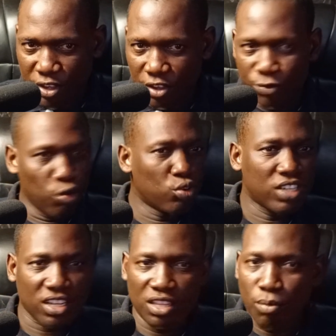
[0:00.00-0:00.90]
If you looked
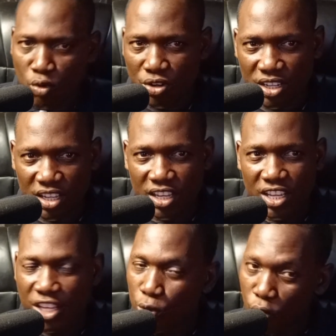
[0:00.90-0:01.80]
at the mood,
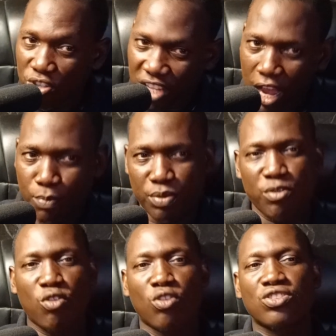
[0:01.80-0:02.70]
he was happy
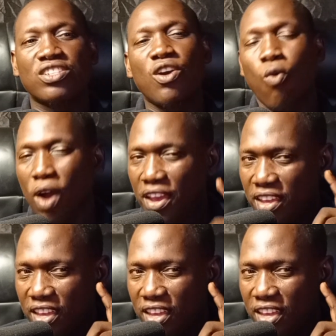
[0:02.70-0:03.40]
because why?